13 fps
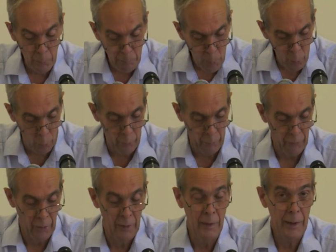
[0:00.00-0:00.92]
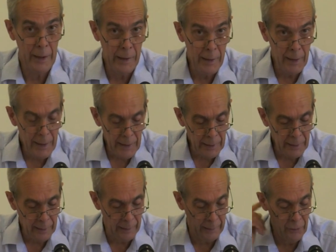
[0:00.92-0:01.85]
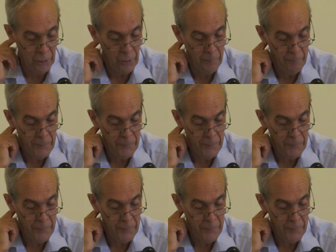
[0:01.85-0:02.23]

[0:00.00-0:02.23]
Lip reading: report in English.